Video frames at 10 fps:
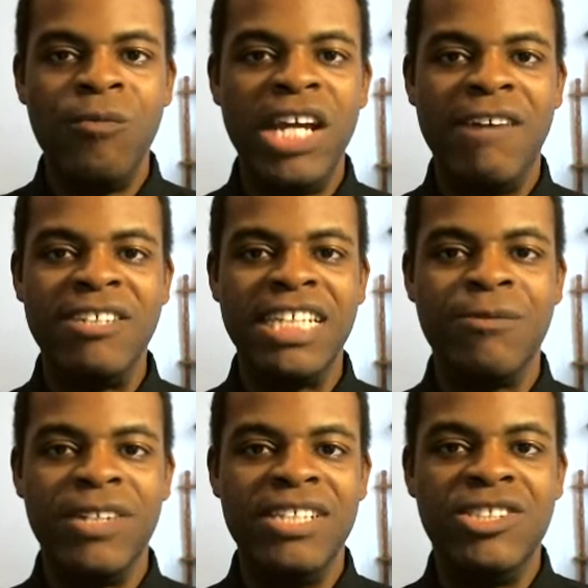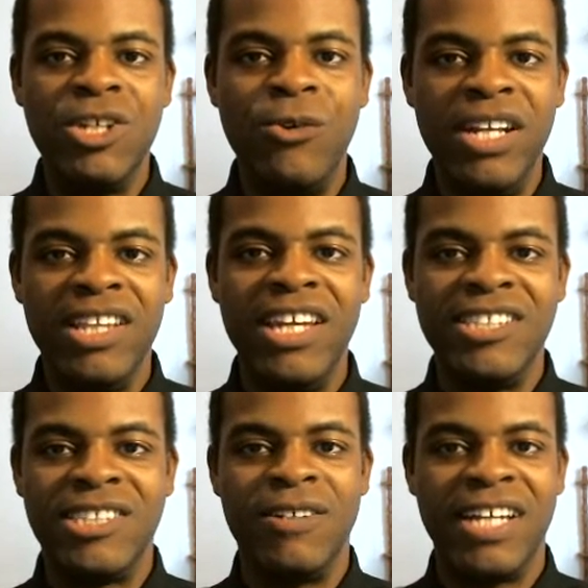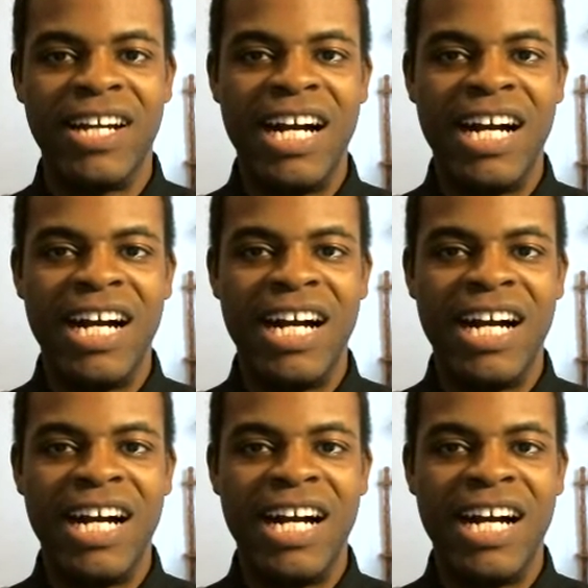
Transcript: We haven't seen him really do anything. So, like,